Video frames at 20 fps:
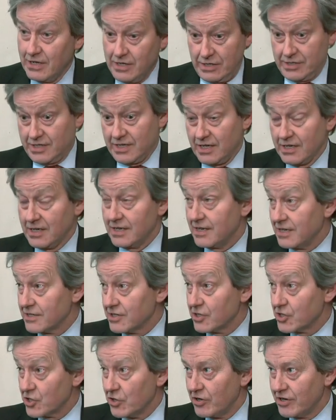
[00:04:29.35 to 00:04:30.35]
and certainly
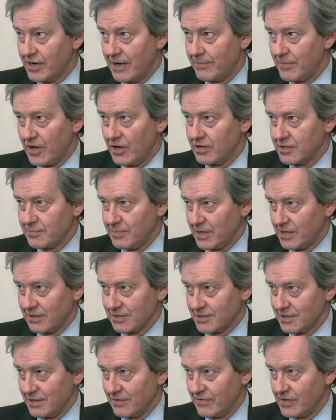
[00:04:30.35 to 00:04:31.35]
doesn't join up the hospital
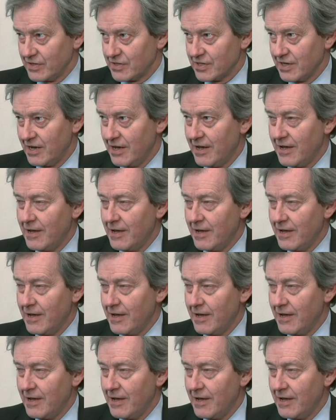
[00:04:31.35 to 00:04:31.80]
service.